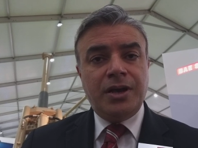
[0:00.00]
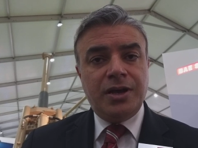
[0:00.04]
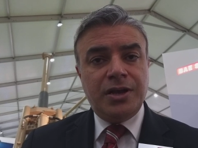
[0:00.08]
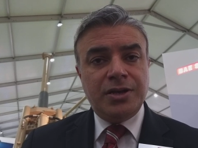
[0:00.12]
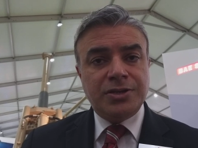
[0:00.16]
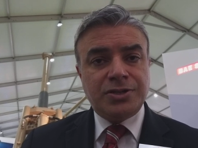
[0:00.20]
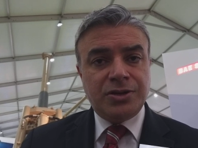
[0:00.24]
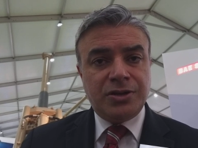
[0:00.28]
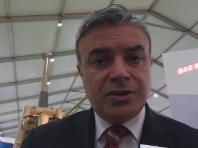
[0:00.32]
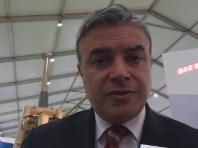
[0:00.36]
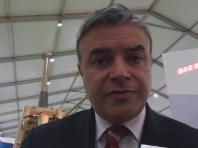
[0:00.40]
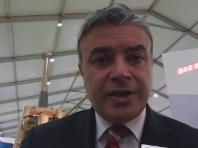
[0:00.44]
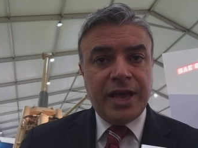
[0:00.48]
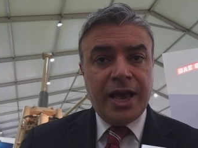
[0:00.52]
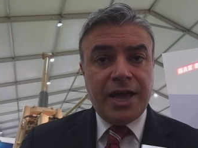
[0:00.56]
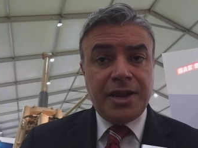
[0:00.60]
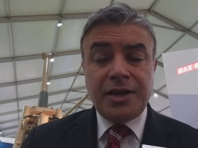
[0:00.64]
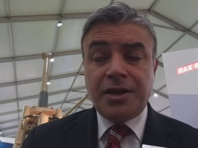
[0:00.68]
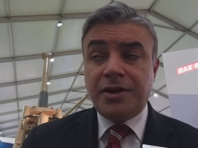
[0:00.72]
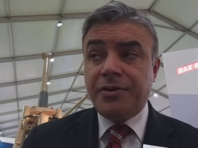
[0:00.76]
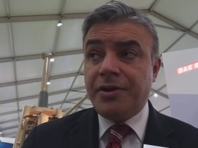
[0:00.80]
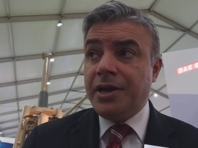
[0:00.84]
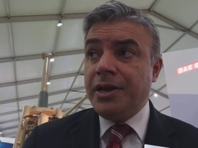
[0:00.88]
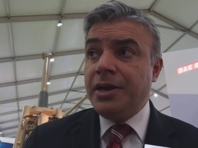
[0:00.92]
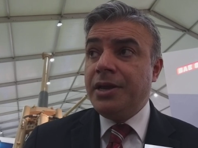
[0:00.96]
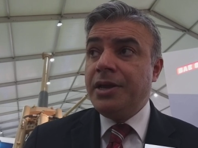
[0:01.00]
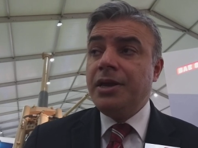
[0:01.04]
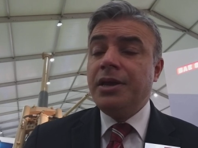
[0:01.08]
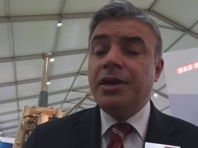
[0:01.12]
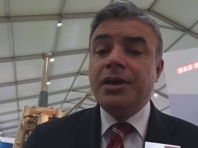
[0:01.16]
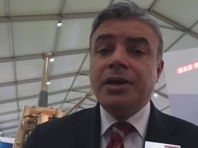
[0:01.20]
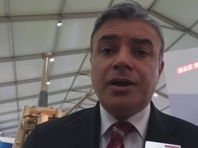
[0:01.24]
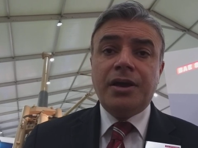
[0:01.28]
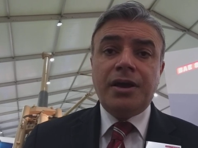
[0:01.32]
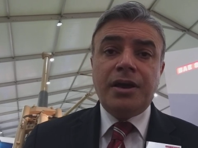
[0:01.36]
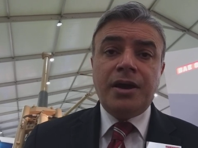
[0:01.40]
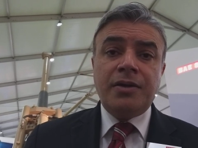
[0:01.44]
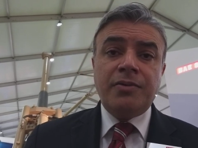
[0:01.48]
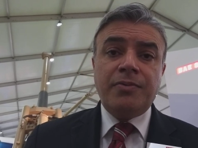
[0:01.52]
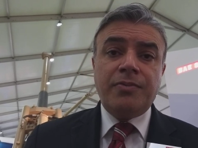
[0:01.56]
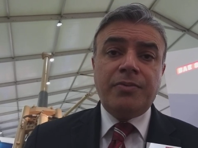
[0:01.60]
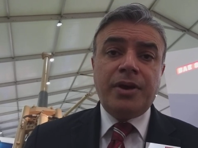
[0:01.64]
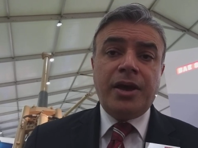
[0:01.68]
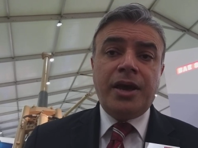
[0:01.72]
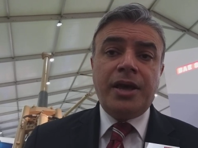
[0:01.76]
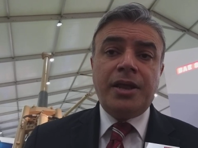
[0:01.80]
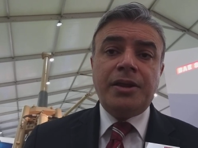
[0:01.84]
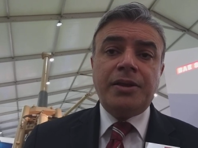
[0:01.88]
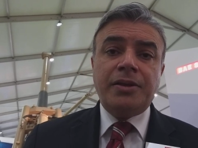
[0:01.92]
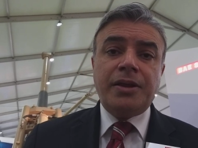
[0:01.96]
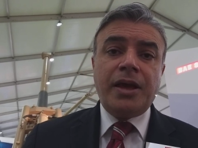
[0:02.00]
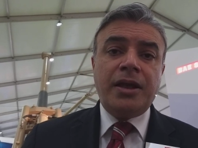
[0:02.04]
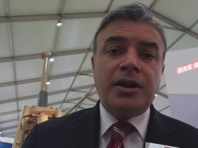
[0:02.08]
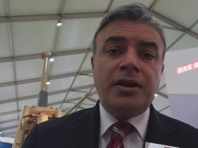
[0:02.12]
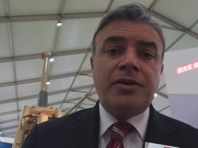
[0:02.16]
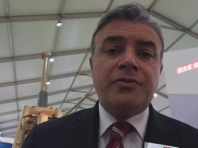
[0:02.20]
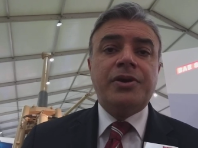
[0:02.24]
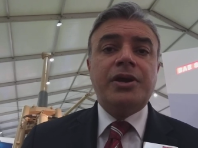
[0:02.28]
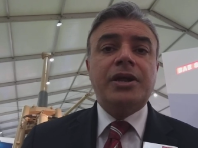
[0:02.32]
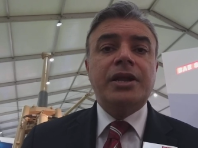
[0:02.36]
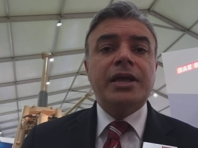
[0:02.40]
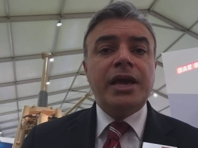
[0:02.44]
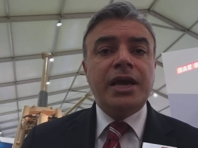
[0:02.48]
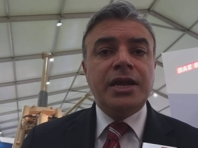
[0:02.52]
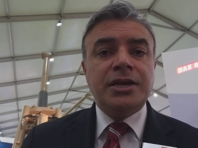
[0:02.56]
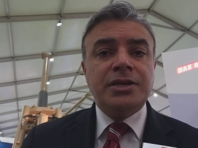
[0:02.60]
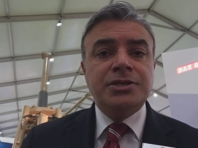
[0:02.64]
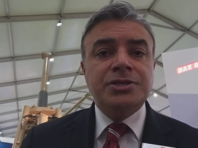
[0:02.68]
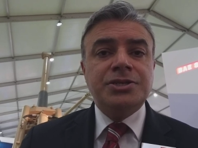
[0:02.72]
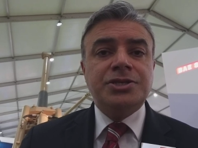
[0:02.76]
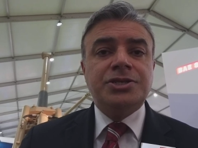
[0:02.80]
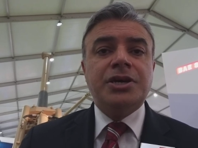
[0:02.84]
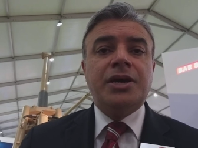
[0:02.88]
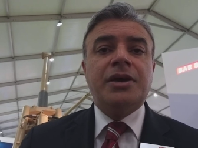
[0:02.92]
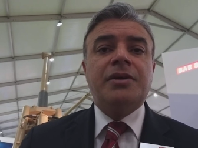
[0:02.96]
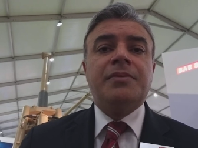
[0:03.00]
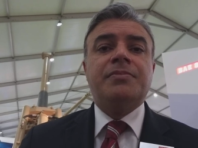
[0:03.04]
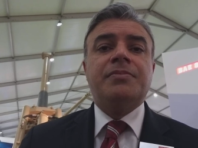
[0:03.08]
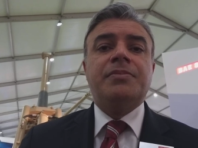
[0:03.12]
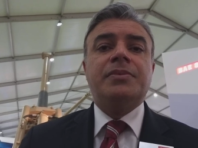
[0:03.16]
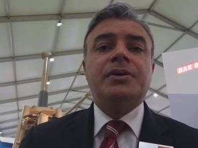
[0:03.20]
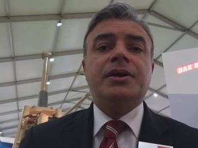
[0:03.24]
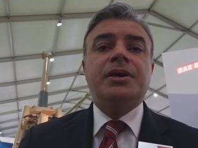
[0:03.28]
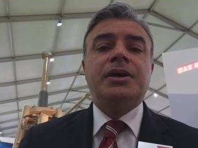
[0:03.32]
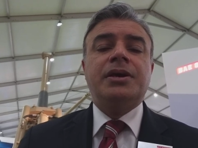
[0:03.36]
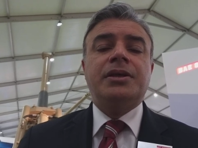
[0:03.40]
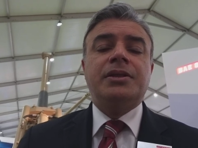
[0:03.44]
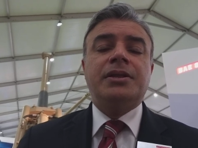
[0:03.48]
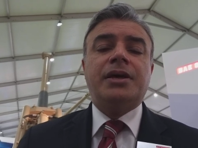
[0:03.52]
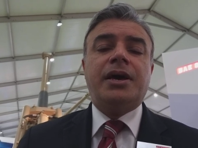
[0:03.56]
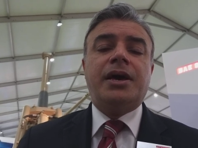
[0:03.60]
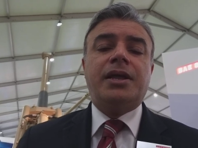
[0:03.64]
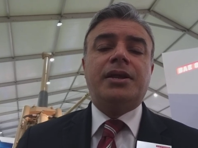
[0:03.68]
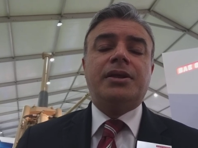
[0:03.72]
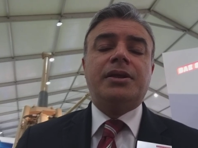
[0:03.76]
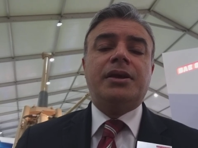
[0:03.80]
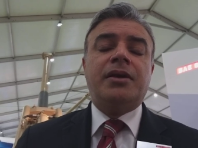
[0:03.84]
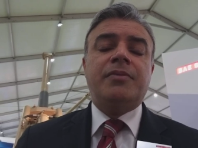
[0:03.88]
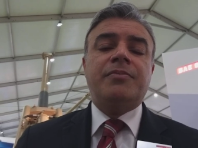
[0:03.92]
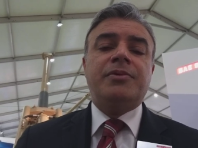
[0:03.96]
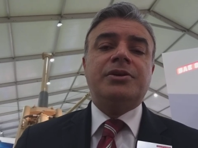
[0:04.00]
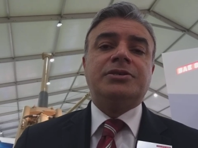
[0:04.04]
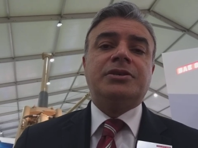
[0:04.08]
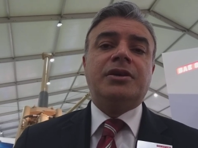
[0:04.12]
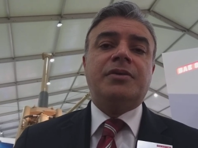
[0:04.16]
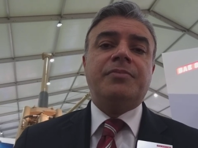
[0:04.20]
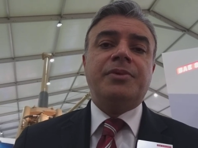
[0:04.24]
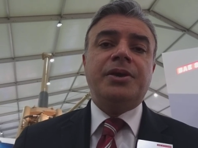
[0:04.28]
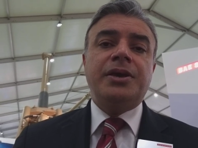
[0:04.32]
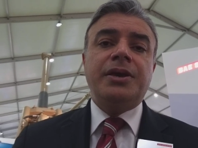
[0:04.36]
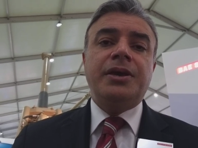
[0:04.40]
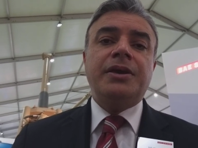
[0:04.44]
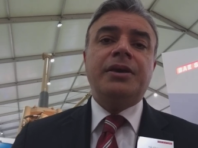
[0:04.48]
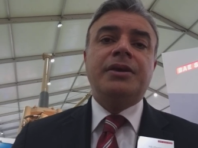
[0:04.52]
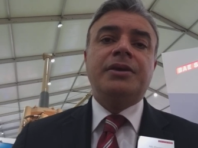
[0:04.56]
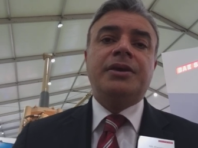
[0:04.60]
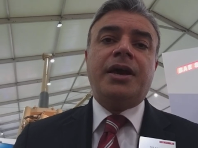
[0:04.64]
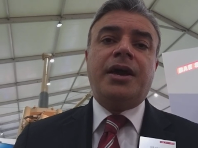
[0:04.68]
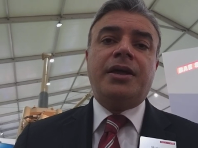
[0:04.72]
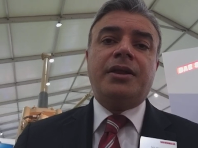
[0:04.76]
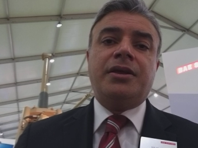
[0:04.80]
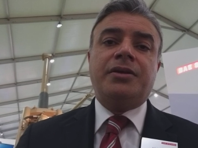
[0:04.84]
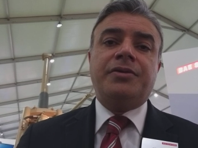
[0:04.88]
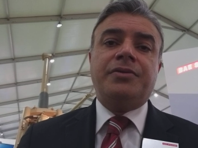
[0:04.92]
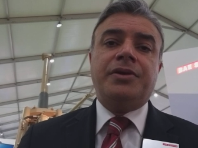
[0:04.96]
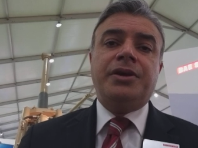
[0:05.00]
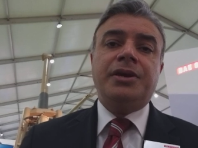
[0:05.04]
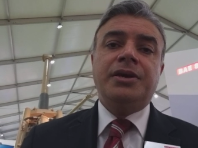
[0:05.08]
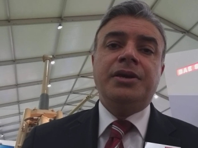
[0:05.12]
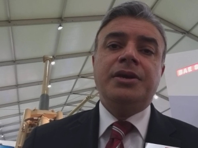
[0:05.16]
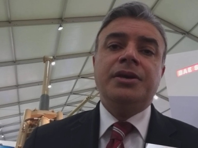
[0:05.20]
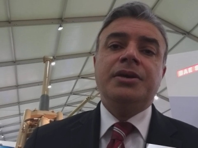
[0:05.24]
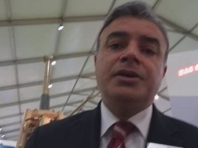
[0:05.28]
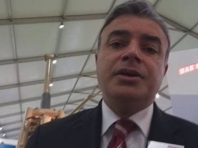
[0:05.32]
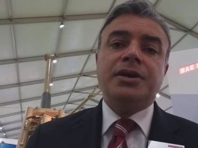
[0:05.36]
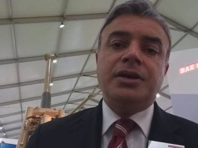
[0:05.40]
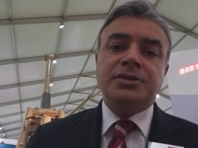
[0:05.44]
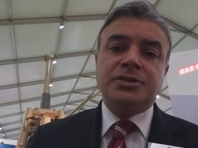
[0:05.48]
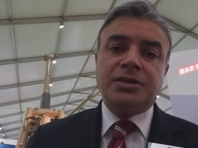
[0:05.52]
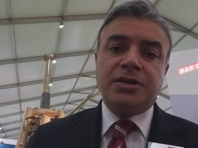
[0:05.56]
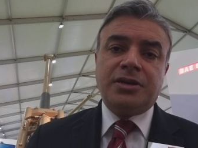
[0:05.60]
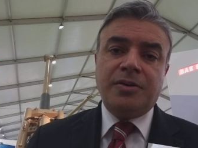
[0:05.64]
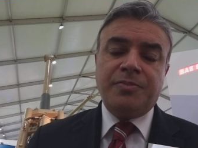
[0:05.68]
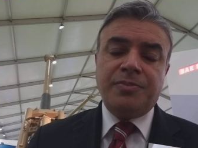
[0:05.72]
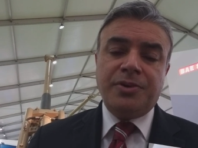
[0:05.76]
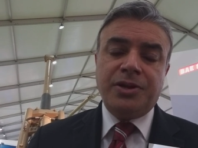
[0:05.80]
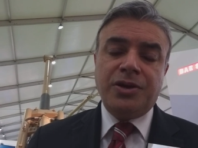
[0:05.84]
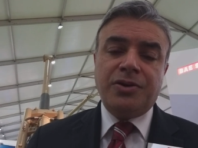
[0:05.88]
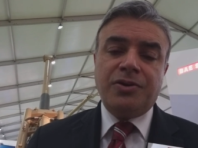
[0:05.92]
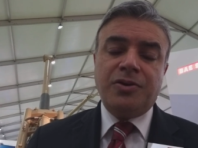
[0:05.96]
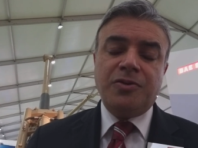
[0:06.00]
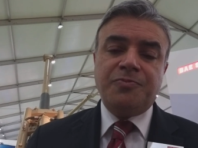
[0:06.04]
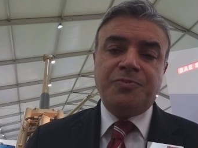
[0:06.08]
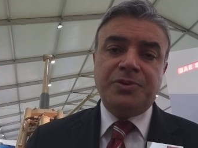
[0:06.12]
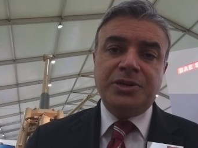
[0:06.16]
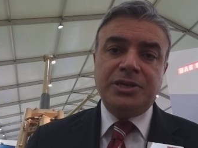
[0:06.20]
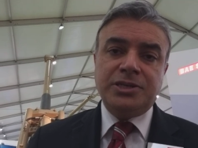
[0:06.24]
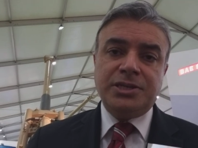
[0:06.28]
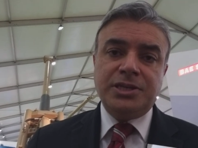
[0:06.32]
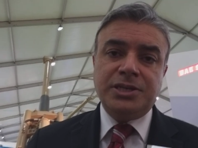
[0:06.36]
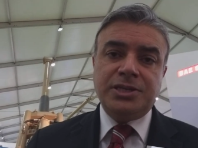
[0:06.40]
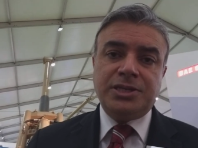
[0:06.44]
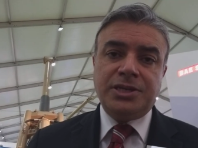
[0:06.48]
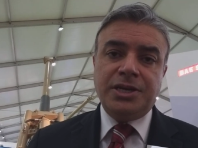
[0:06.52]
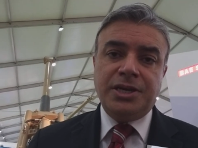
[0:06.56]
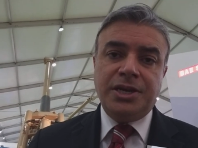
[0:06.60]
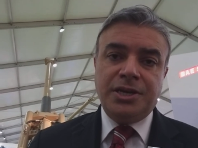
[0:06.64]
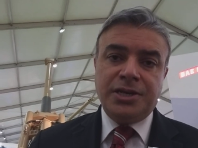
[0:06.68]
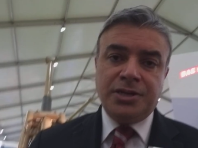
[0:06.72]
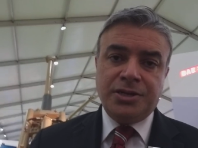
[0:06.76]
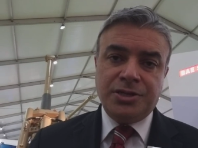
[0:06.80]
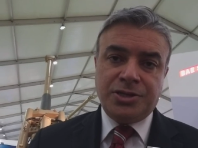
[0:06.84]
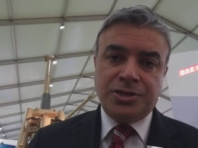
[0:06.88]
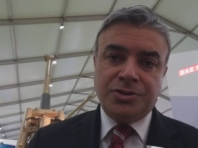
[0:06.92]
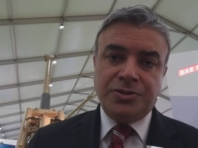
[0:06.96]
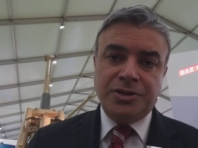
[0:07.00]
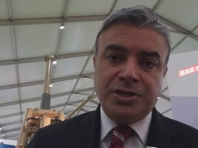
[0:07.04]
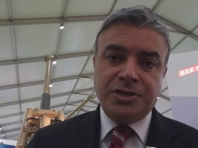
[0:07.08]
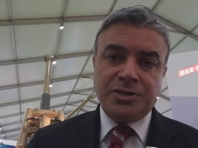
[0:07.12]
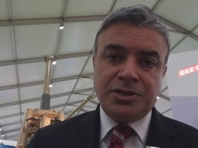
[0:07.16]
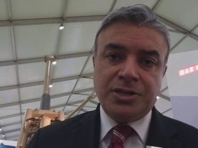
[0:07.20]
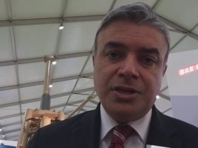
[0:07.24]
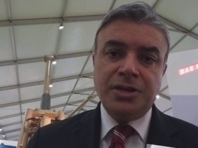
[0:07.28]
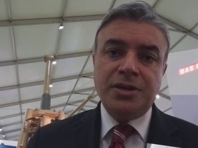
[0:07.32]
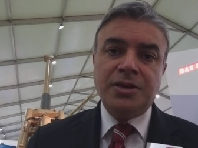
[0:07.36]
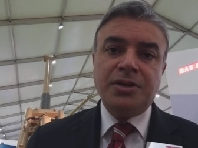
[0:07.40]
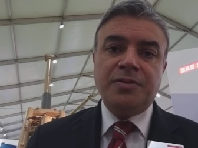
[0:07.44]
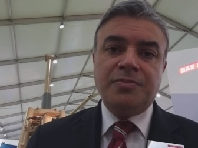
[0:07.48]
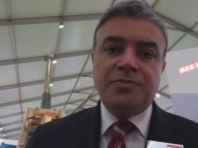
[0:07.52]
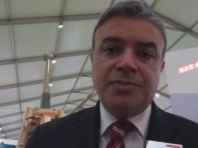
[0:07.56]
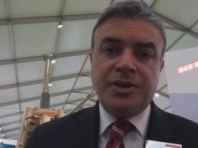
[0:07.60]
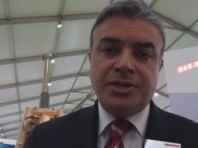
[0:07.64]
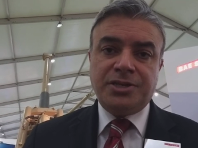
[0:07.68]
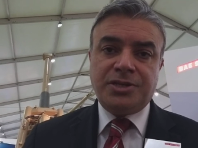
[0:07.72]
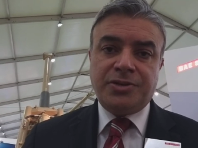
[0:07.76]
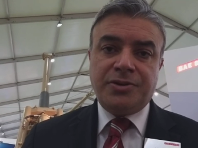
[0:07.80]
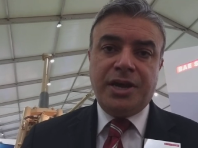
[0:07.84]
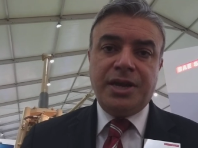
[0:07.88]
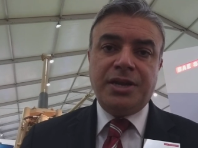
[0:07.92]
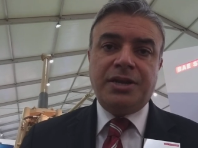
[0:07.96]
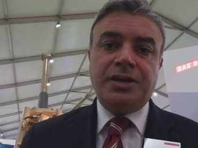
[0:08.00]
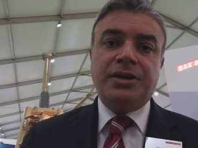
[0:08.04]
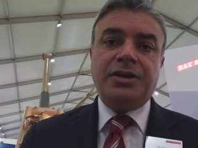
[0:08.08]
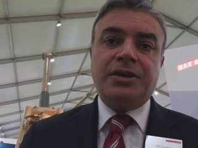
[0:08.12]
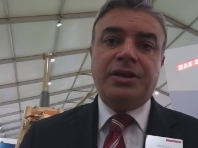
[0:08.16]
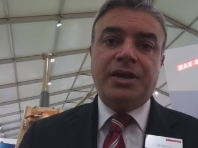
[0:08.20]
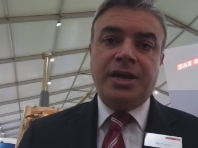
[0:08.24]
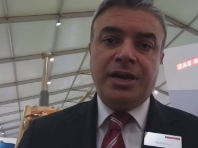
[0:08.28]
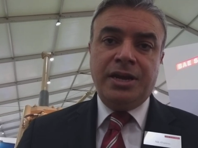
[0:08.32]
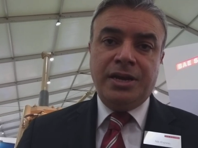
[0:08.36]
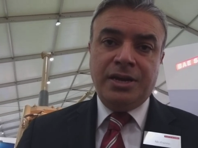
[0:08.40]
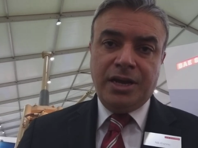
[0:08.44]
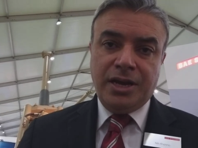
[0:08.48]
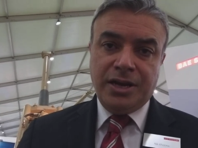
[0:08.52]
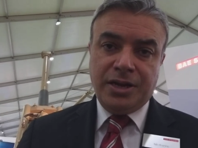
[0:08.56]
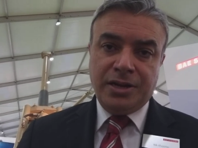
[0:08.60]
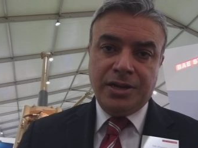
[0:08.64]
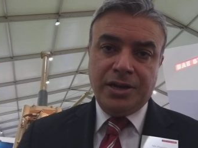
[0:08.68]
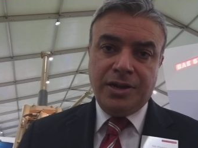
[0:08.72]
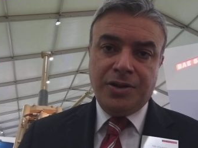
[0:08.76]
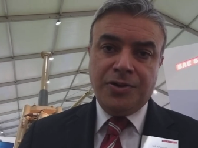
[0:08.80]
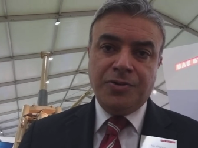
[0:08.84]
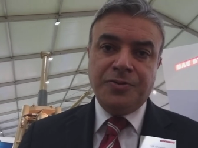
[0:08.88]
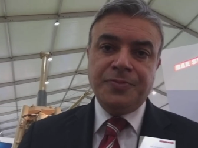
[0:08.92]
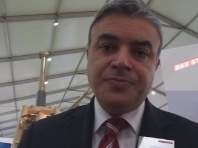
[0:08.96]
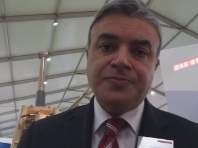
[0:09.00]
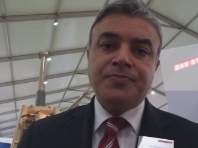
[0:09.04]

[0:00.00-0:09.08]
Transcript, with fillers: sort of category. And a real hidden gem in that MSME category is a company called PTC Industries, based right here in Lucknow,